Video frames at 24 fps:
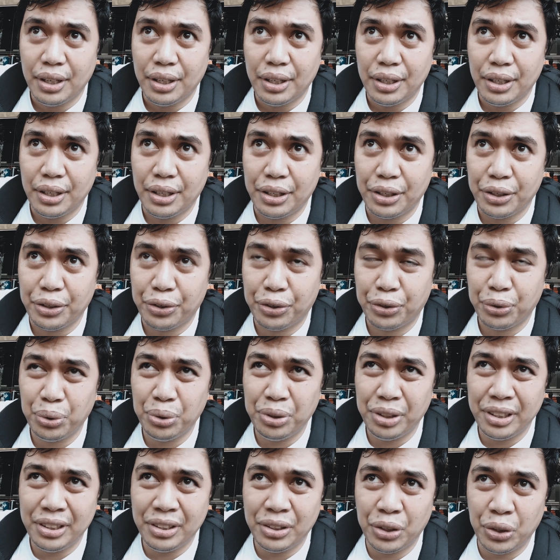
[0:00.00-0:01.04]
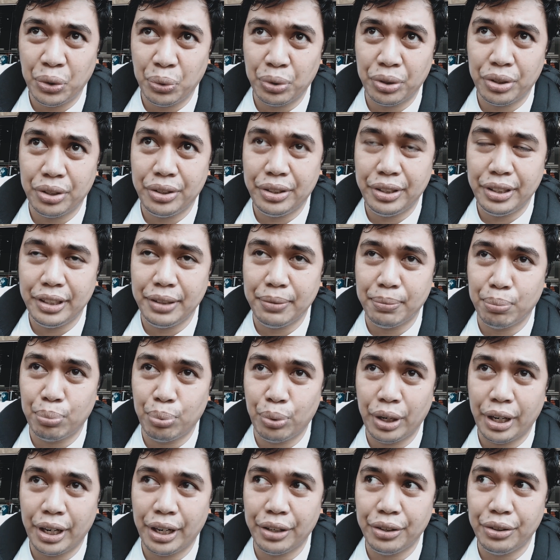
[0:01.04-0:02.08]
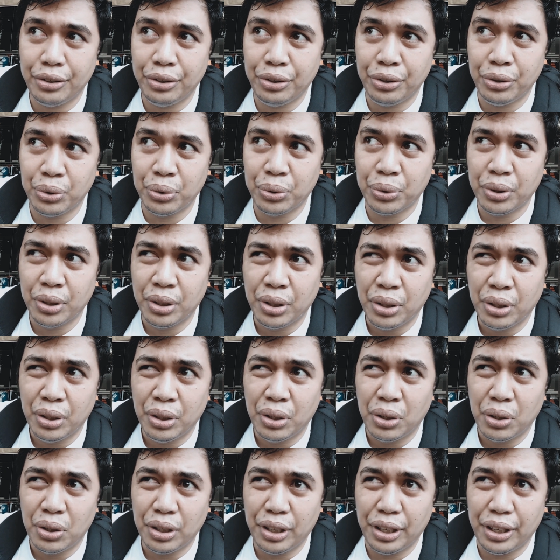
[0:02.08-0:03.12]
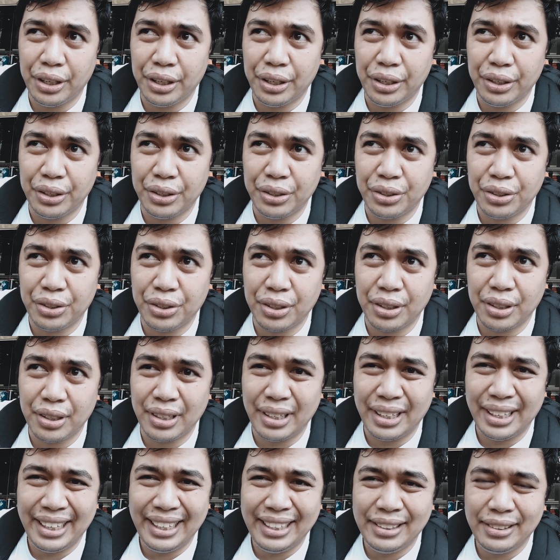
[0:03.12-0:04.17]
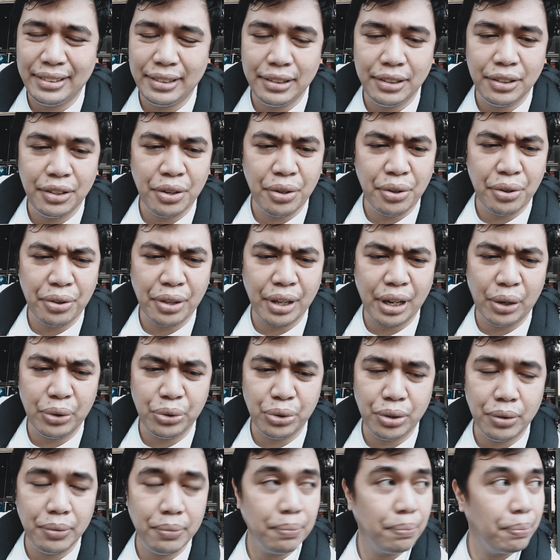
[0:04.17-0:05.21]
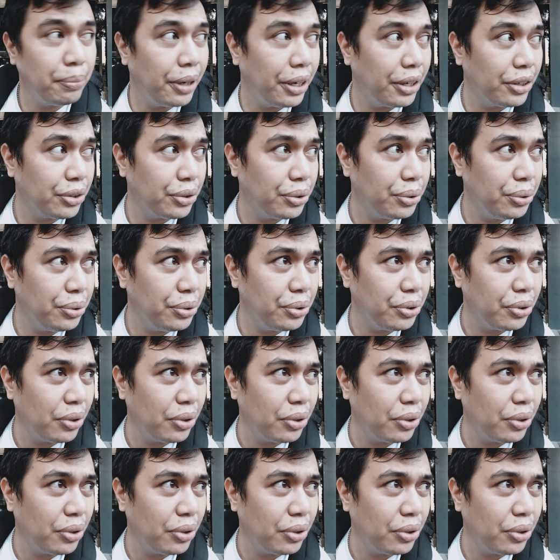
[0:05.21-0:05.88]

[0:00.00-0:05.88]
A 1300d brand new is 18,000 pesos.